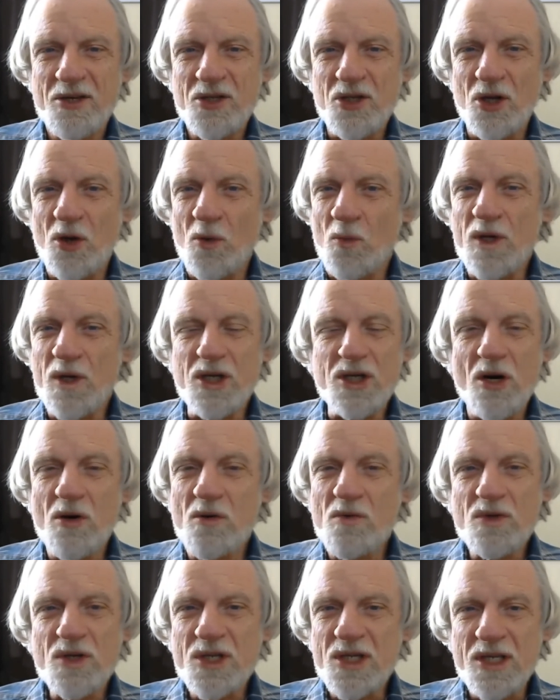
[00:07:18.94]
so that we
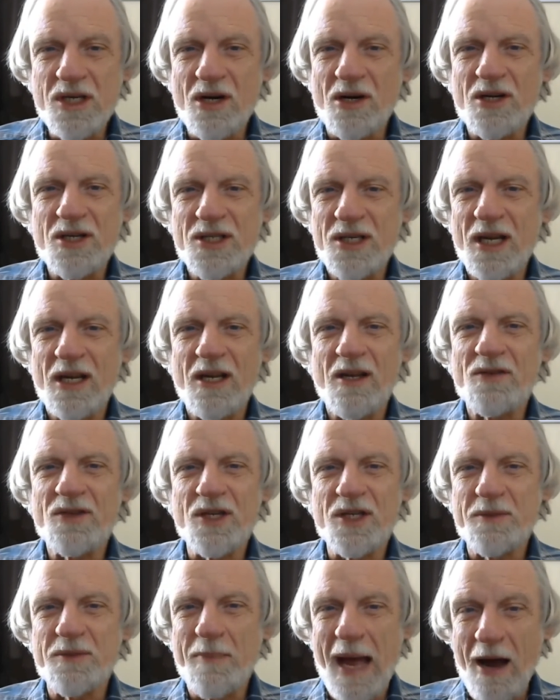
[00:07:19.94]
don't see
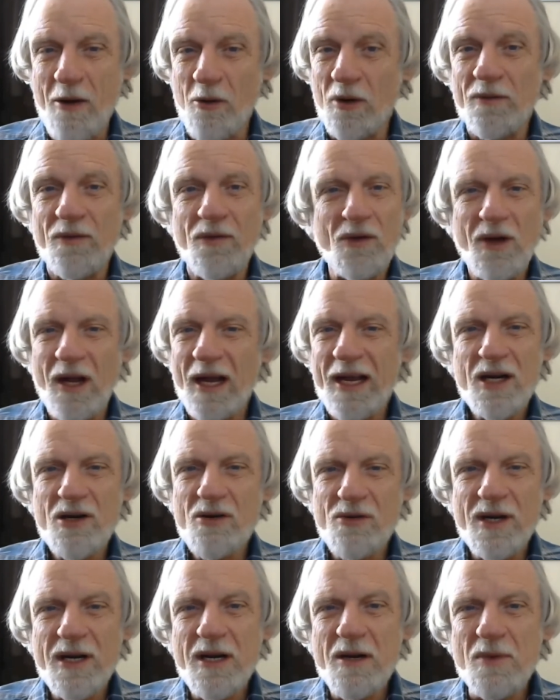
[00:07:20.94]
ourselves as powerful. I
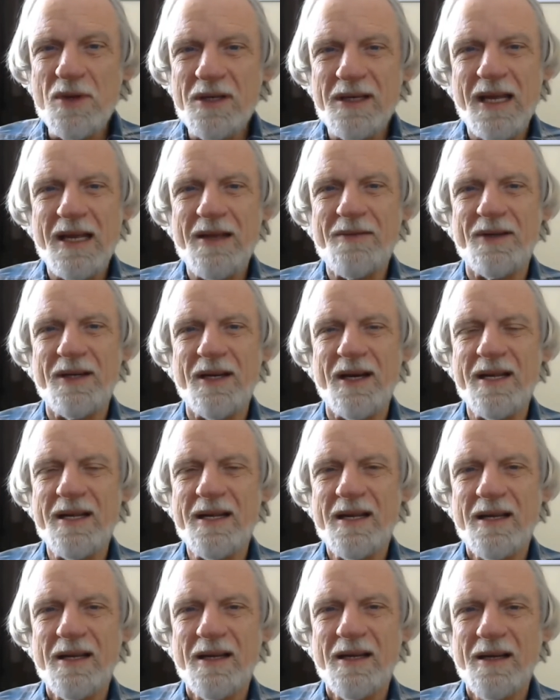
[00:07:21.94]
agree with David
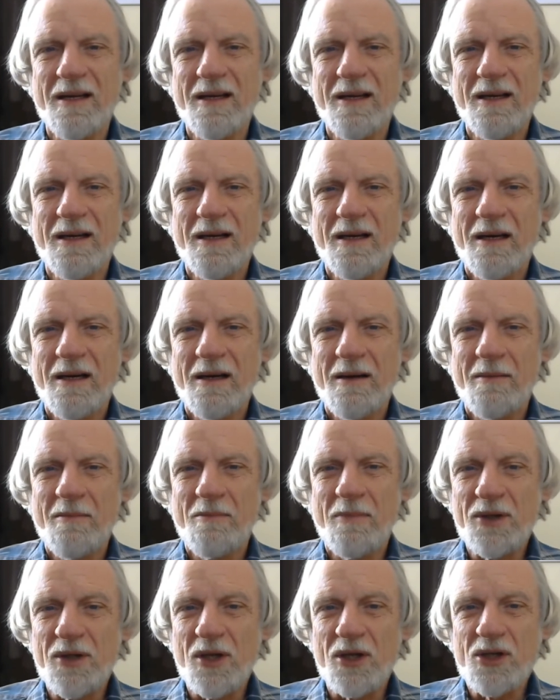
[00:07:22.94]
I
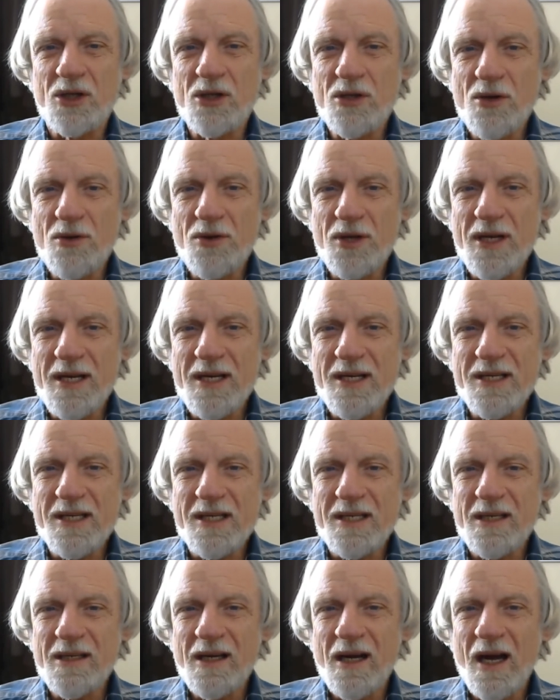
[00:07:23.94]
But the truth
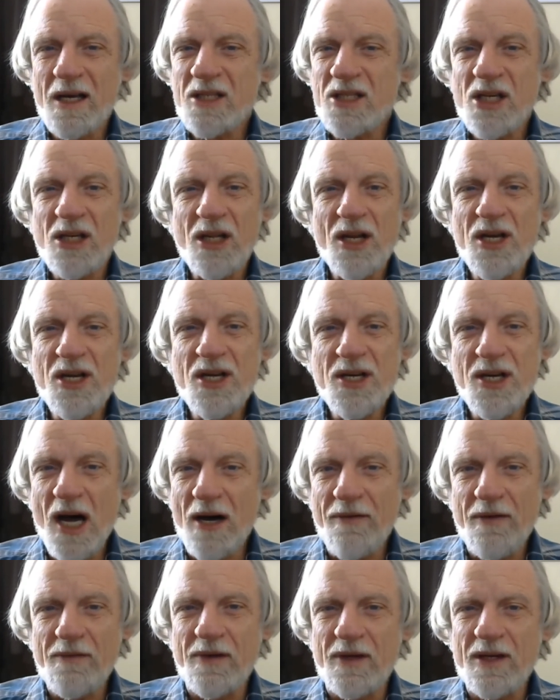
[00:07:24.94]
is, until
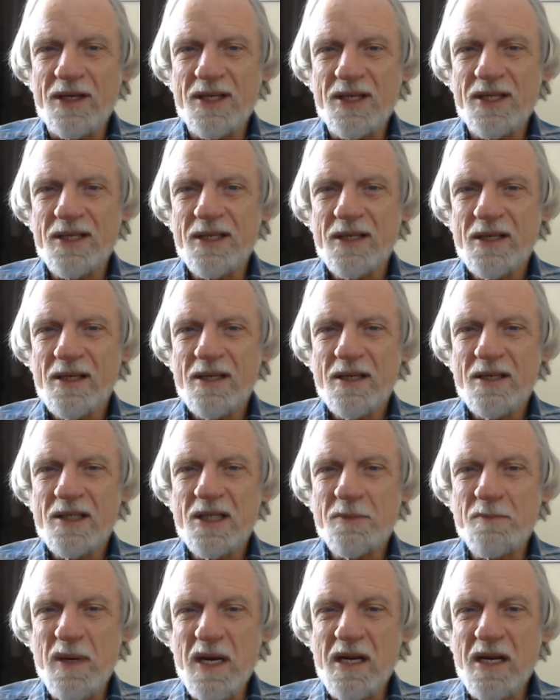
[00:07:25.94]
enough of us
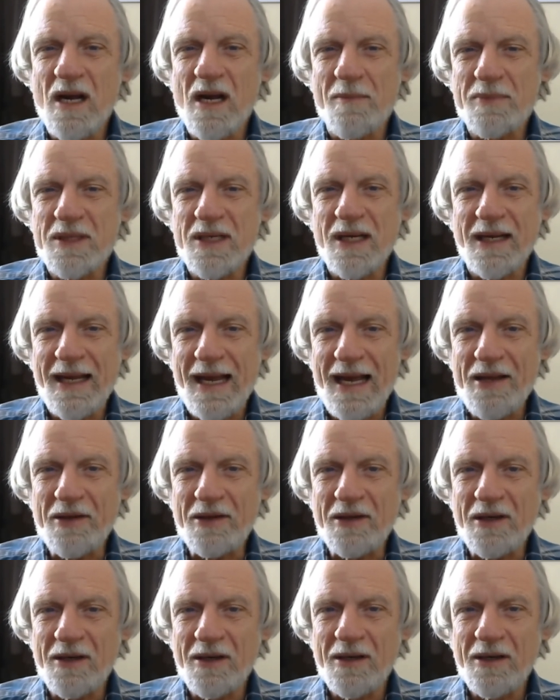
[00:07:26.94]
speak up
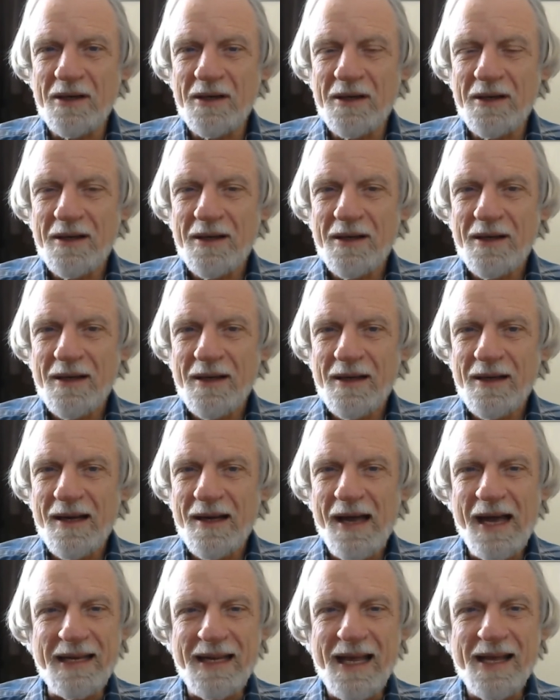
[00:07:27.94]
together
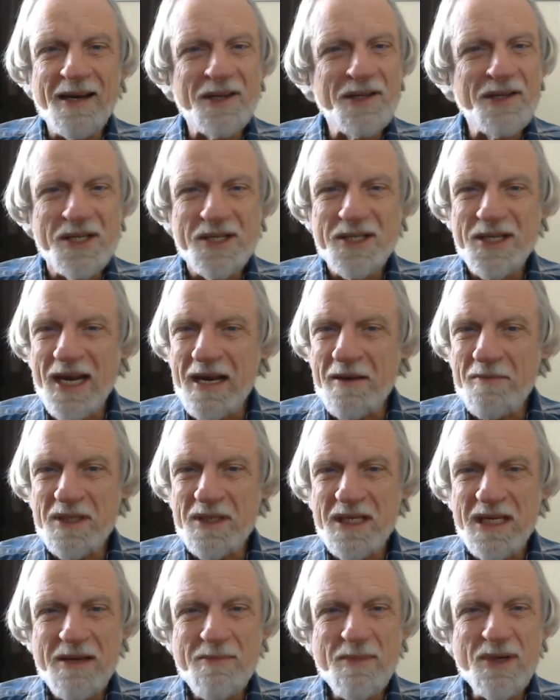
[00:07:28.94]
and get on the
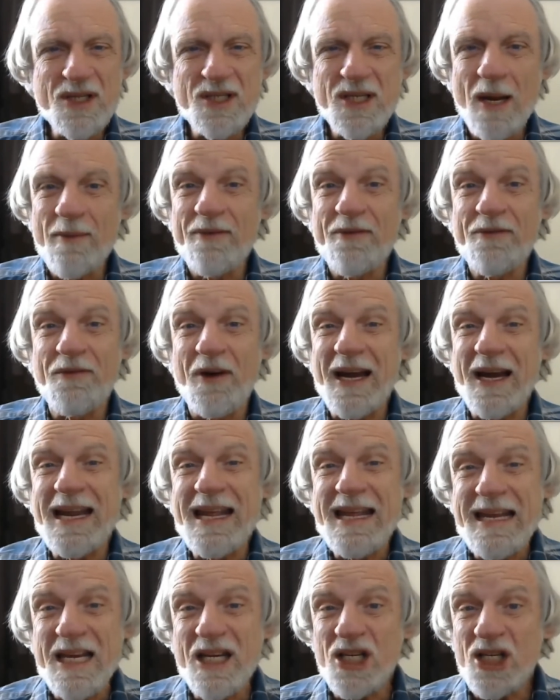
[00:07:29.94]
same team and stop
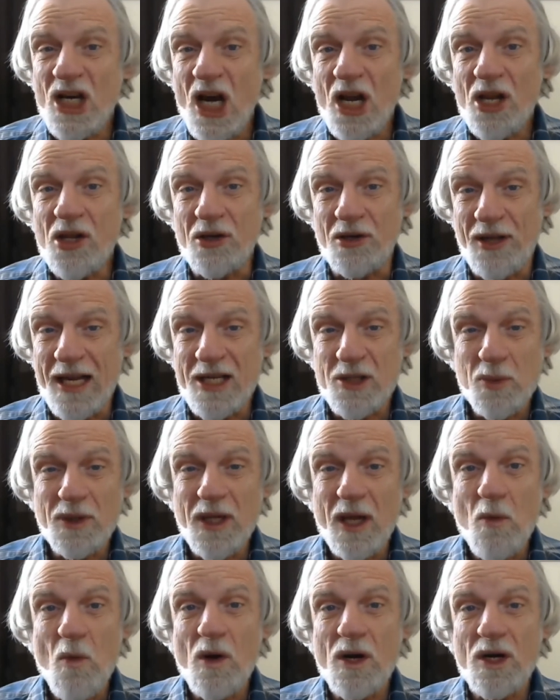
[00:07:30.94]
fighting each other. That's
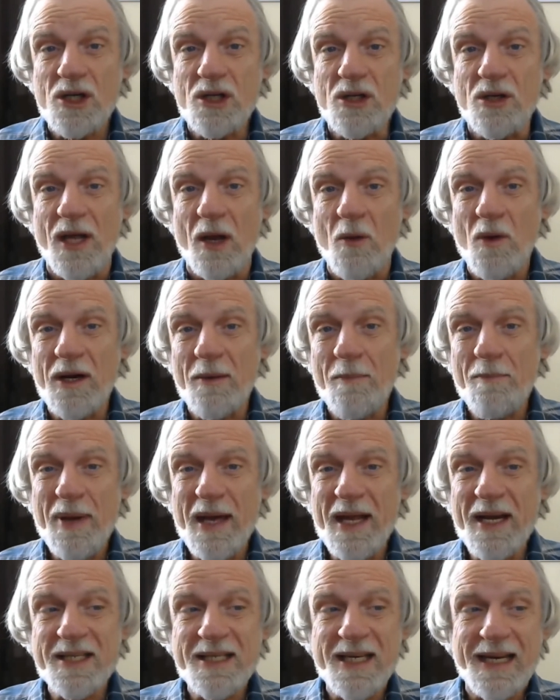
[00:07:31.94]
what they want to do. They want
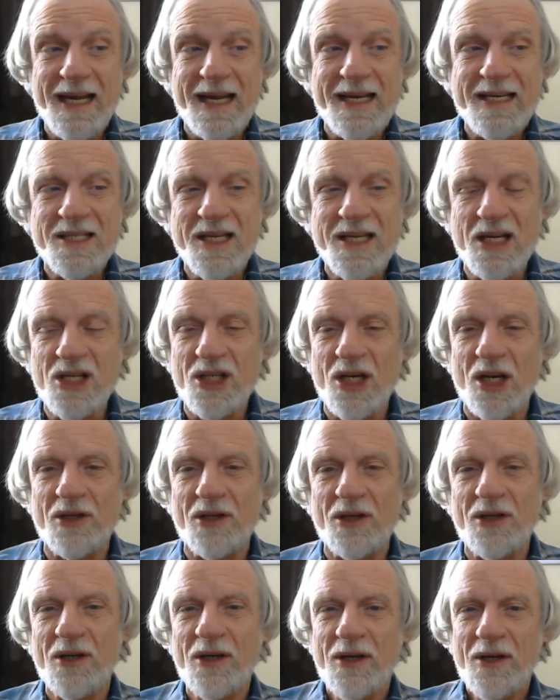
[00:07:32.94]
to pit us against each
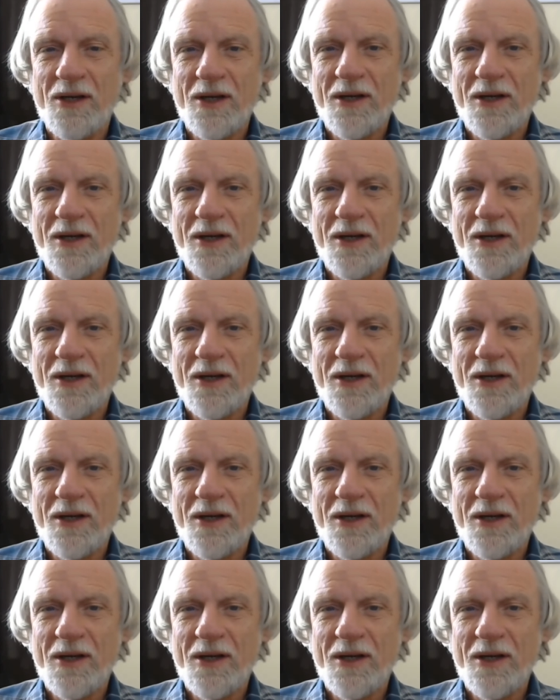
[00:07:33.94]
other.